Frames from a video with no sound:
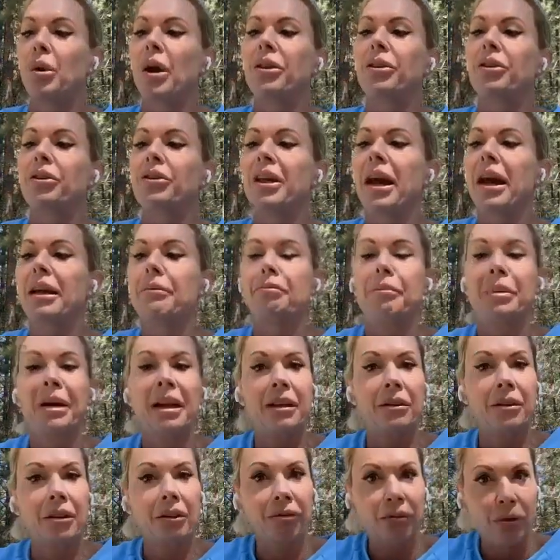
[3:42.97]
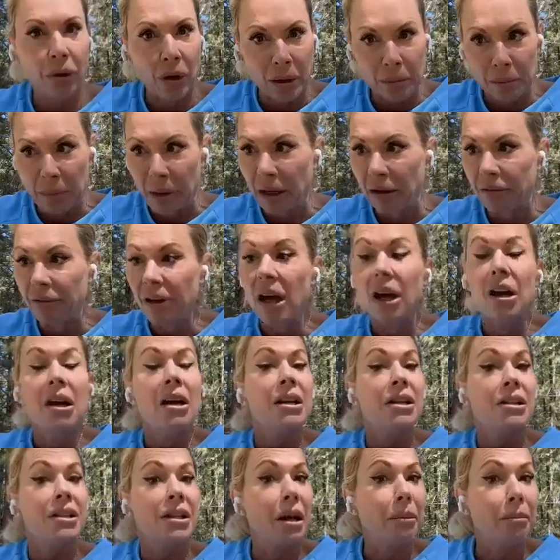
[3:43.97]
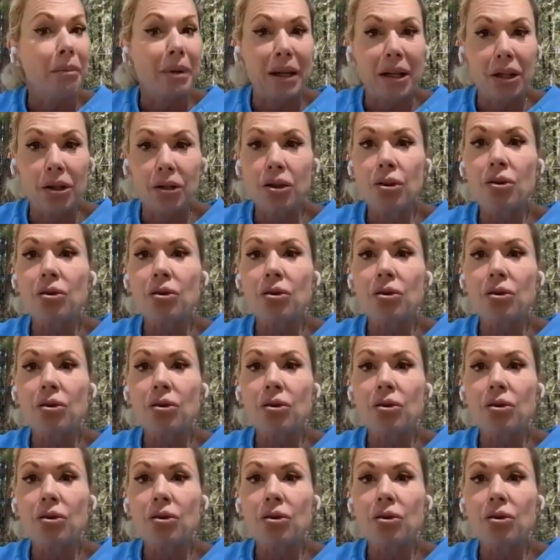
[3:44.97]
whether that be in the form of somebody